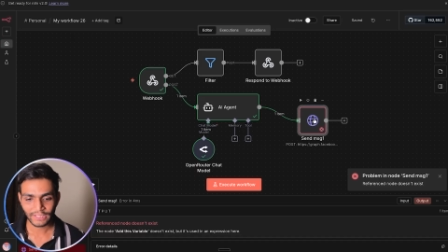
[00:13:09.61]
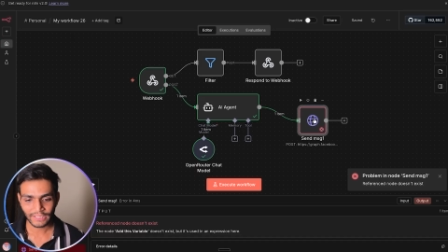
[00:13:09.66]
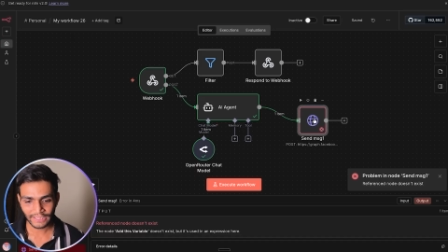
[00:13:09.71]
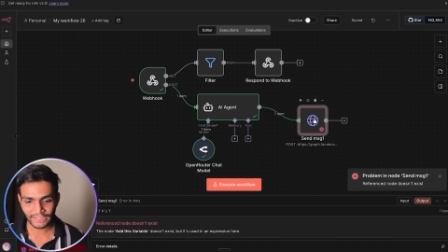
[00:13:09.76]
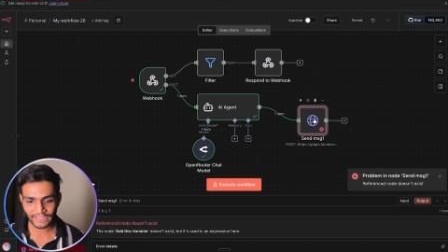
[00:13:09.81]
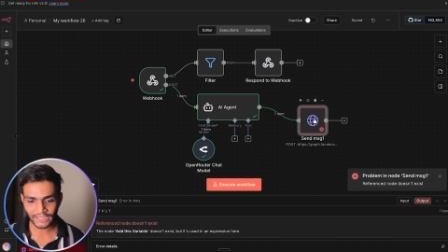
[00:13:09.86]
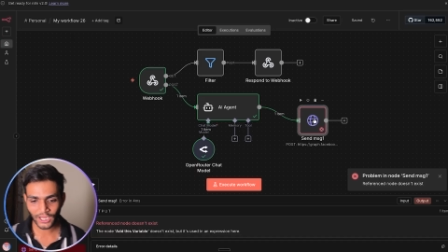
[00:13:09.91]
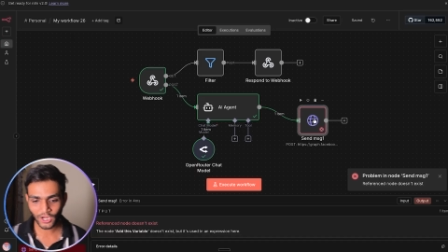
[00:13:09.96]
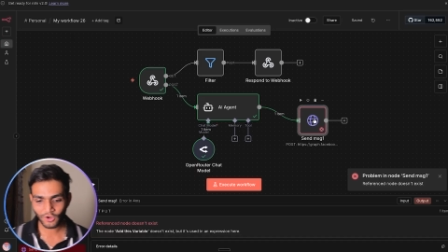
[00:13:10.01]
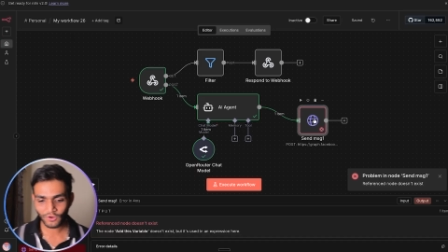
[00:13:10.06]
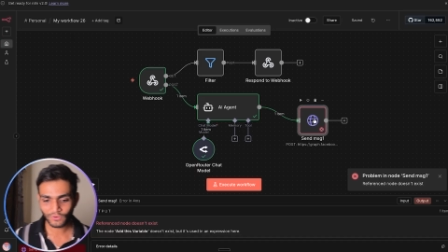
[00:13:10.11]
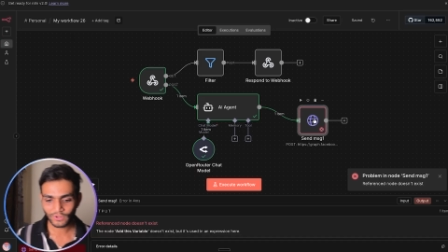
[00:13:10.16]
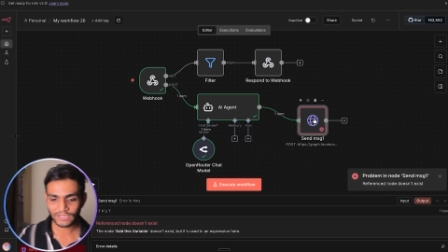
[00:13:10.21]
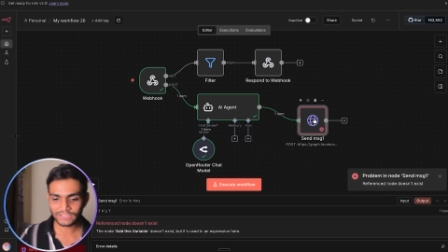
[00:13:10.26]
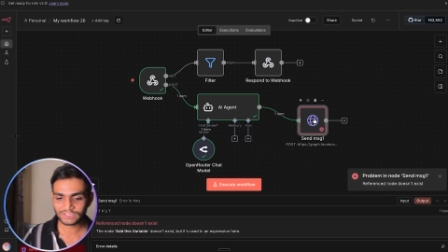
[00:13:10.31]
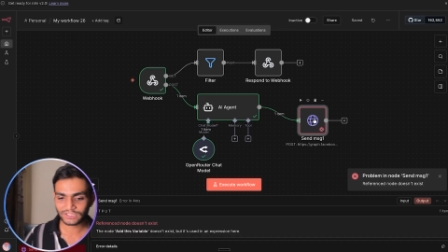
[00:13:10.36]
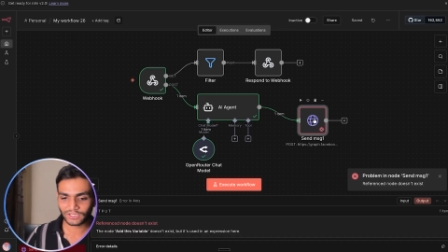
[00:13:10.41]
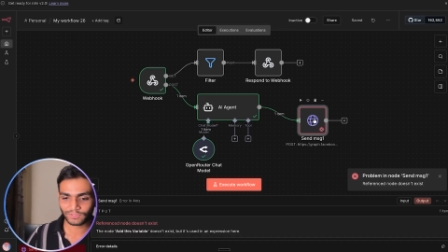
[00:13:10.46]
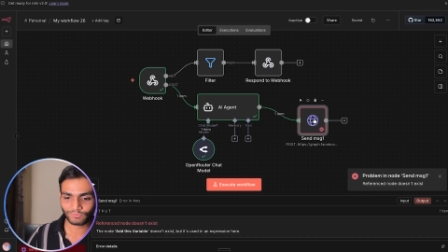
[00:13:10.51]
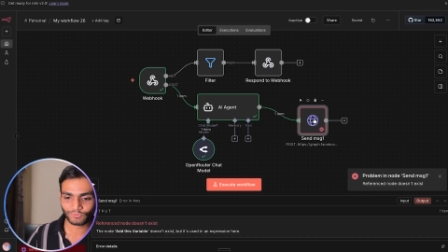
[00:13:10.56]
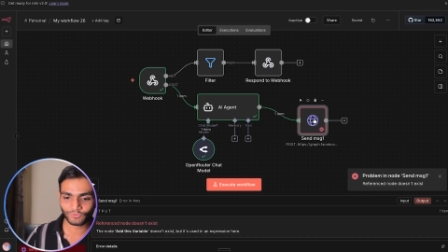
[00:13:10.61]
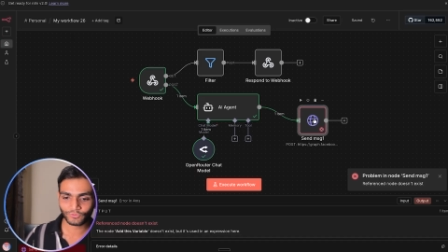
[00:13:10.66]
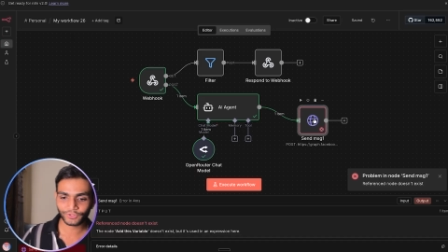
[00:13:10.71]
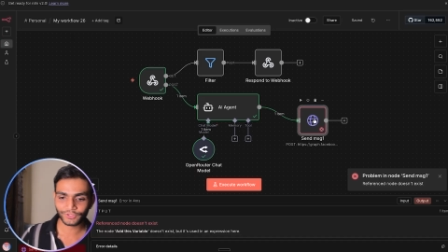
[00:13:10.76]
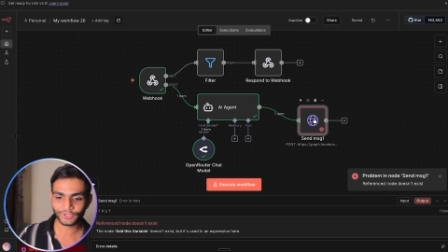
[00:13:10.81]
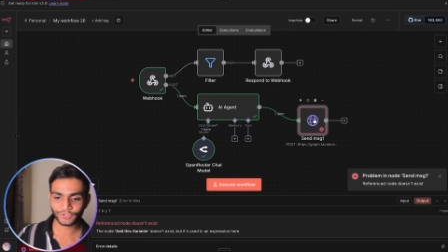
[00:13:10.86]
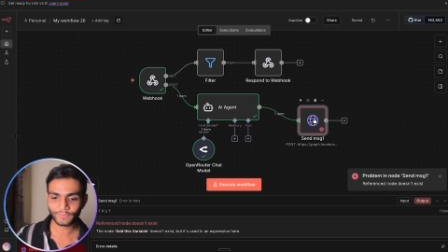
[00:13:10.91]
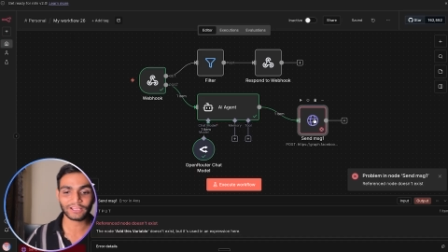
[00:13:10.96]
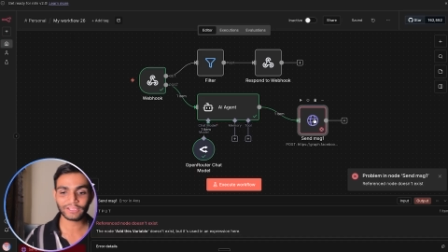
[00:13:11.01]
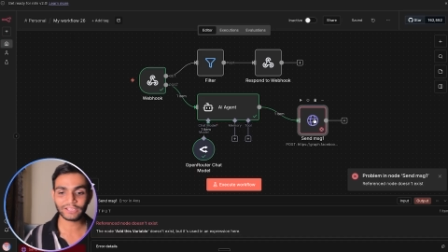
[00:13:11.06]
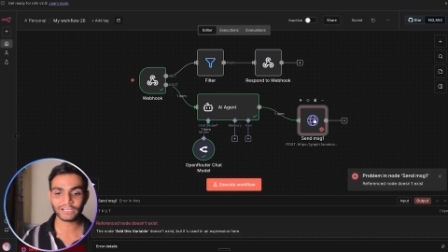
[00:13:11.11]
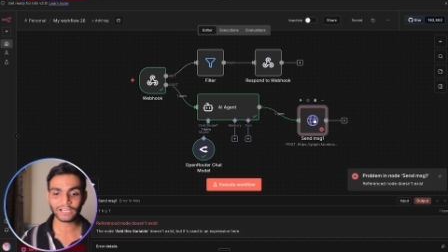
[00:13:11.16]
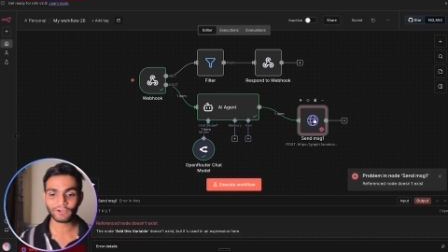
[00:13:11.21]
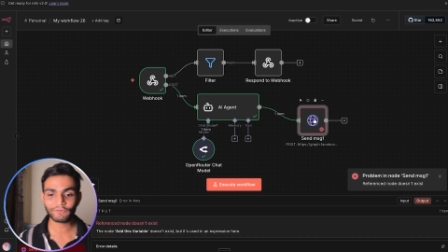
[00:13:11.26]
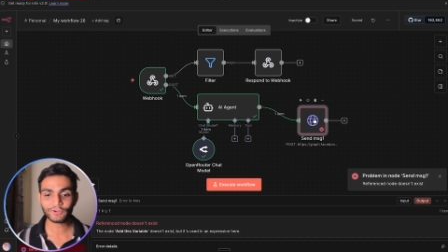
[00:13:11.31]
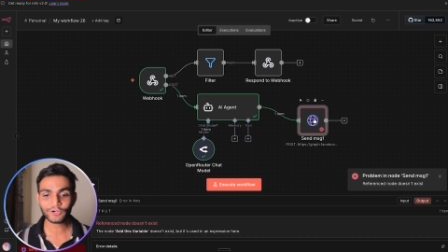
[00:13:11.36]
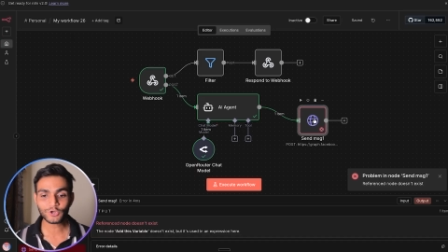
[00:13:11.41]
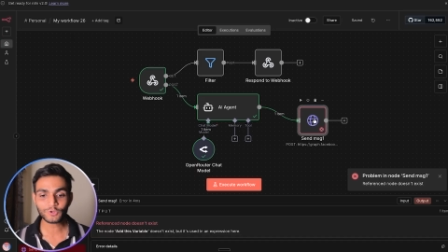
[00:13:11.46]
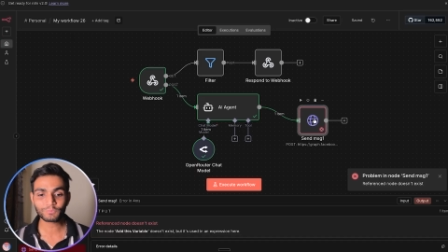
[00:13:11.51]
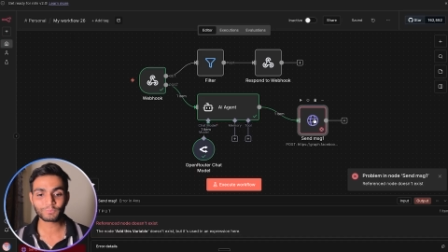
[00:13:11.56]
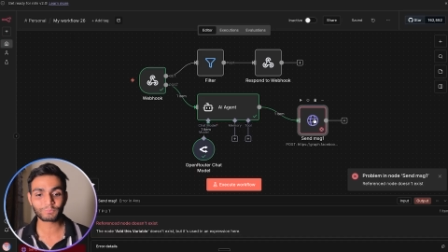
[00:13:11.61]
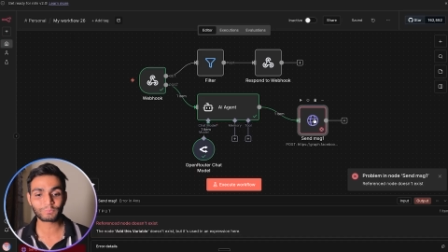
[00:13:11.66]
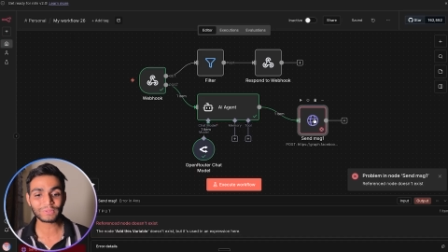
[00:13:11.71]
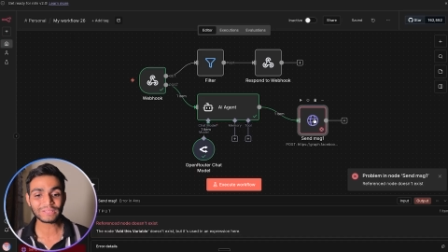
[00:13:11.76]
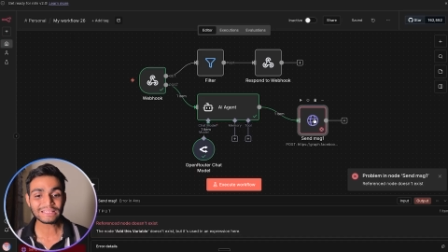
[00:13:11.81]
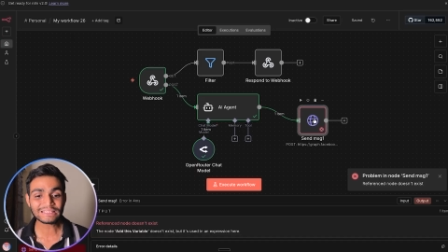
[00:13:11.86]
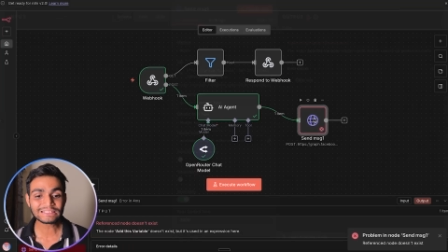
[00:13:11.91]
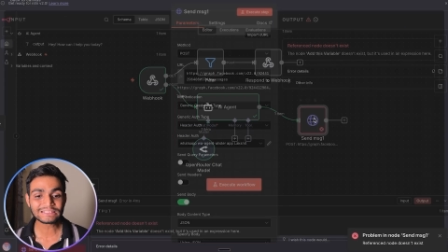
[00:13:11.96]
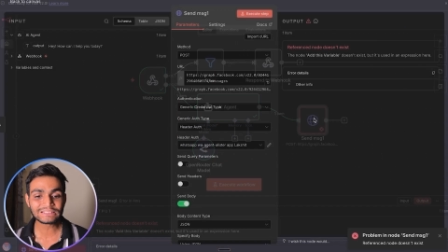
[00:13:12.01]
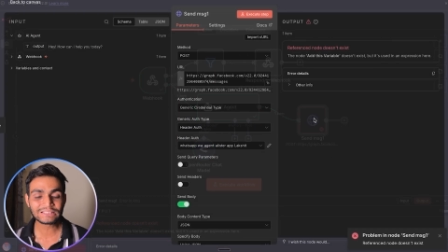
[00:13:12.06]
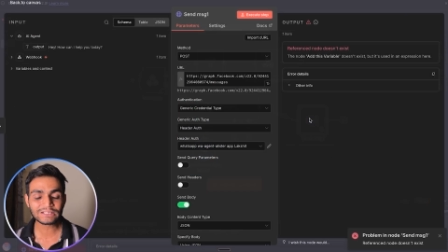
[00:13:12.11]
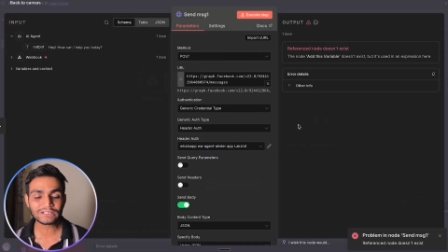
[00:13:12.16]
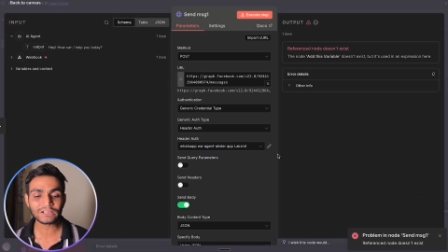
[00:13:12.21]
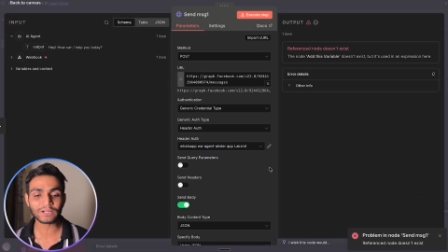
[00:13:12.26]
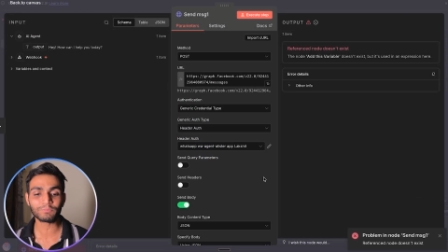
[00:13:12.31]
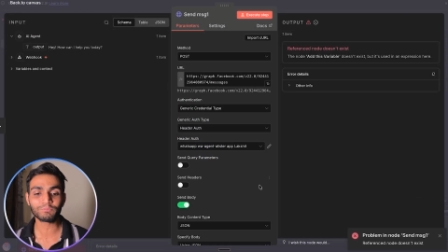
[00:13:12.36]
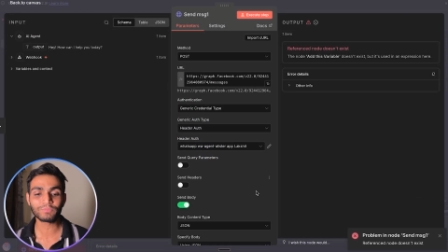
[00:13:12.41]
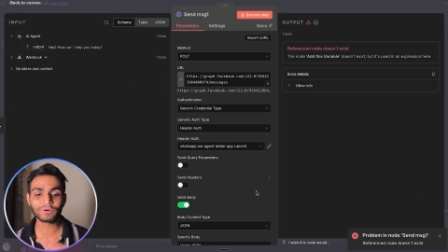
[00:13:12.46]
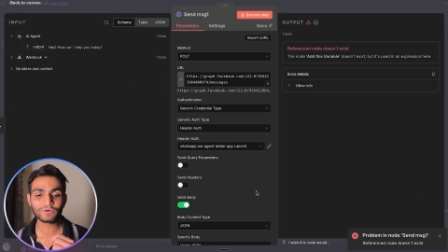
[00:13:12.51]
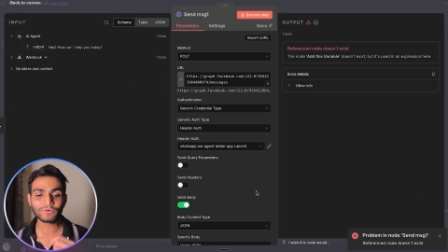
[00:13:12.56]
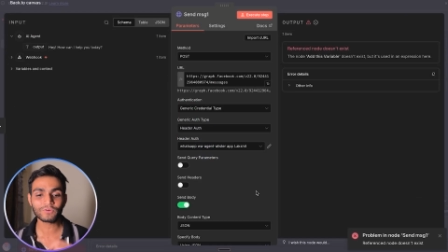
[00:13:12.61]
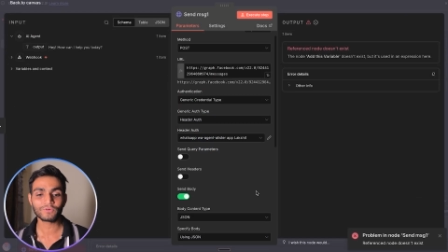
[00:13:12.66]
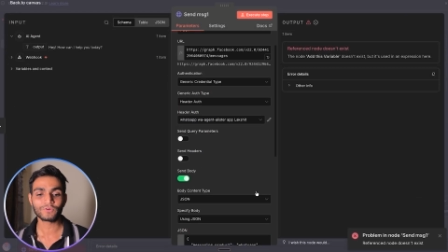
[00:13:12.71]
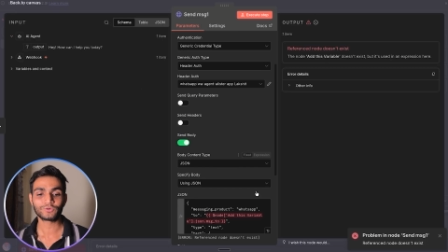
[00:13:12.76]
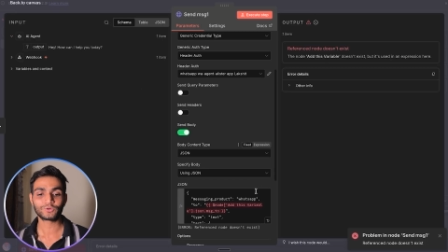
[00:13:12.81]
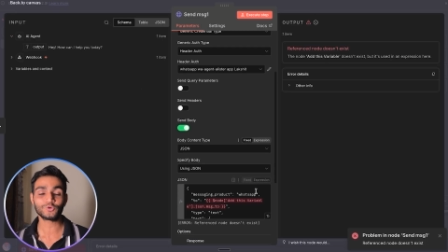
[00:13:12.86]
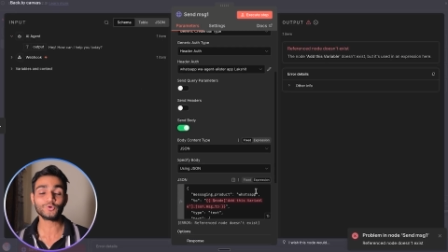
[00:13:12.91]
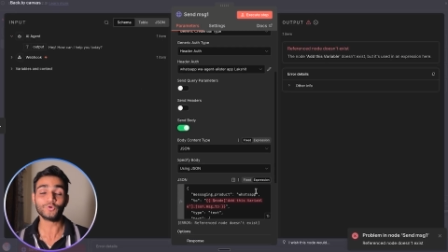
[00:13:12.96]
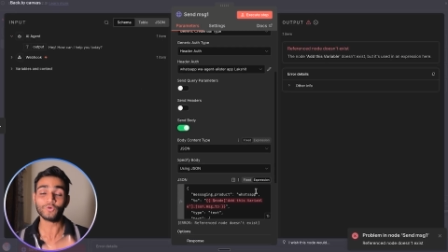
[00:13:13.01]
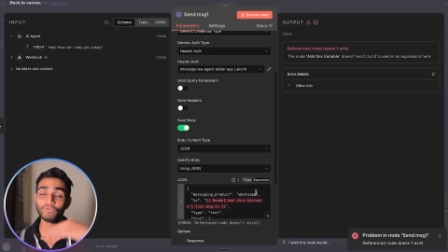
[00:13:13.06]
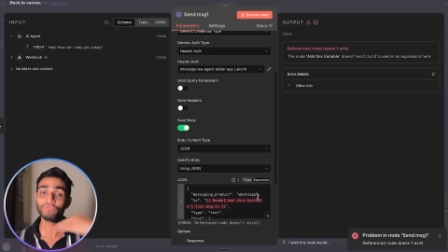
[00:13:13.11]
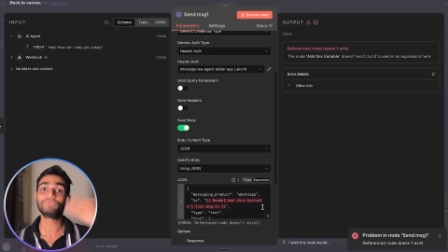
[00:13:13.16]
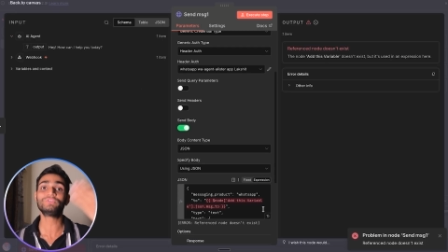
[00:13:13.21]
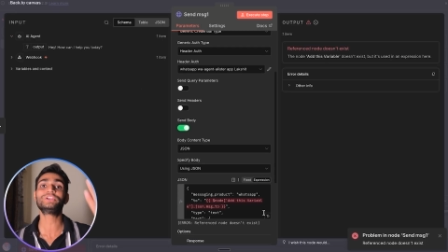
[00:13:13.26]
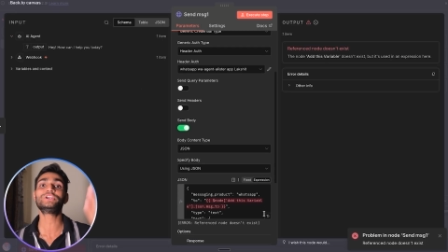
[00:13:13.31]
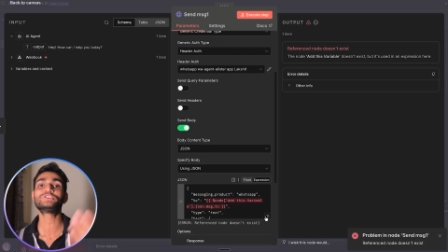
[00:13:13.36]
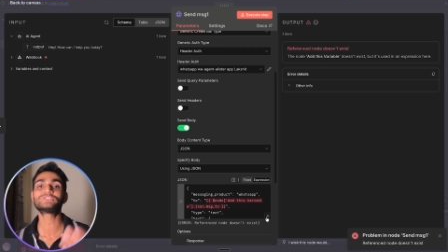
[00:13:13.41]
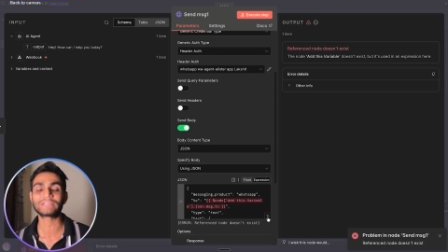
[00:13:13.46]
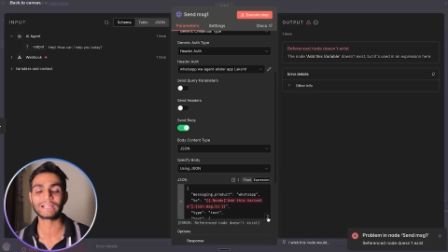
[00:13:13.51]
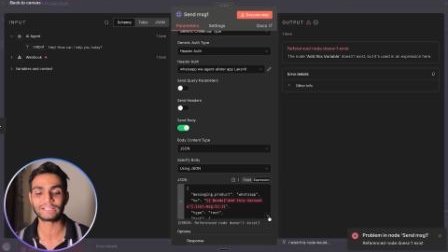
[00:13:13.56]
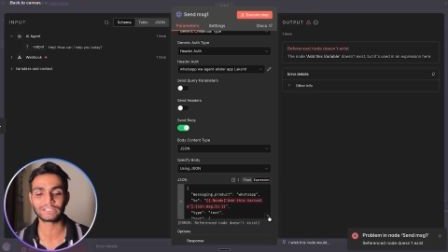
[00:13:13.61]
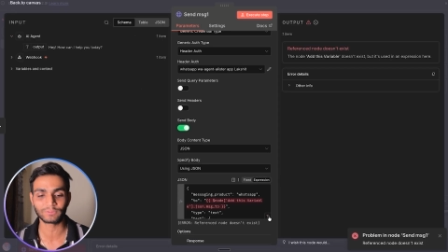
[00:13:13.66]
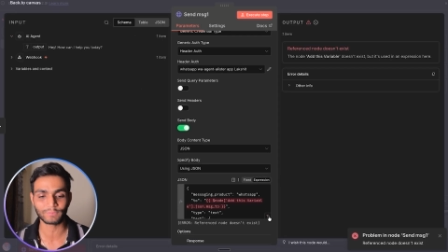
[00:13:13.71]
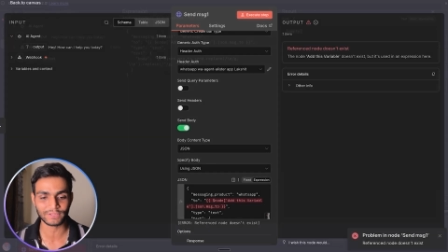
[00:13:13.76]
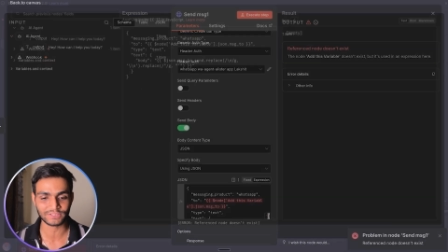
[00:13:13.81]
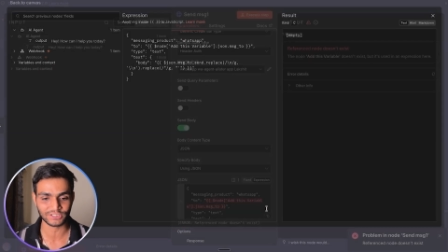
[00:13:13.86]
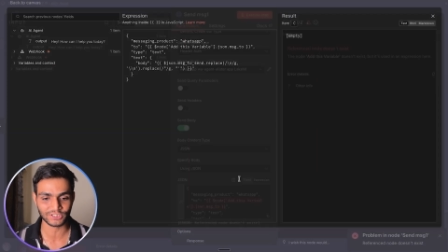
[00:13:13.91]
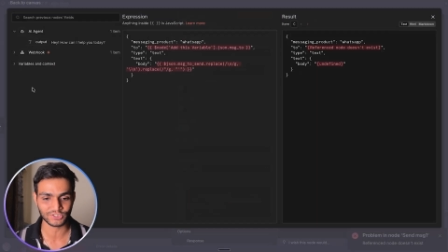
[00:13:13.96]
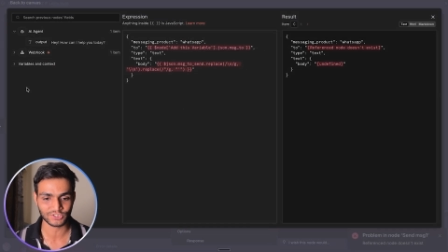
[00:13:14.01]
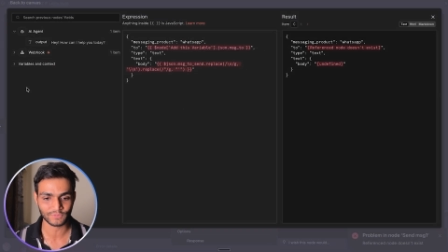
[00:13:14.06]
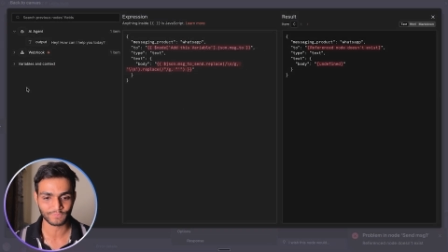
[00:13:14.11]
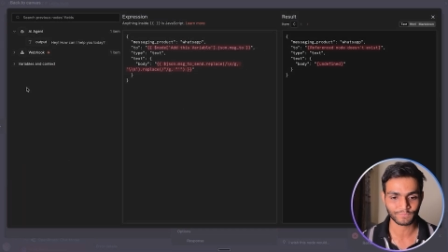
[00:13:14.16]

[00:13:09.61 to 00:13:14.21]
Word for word: and now let's come over here and now we need to paste the number to whom we need to send the message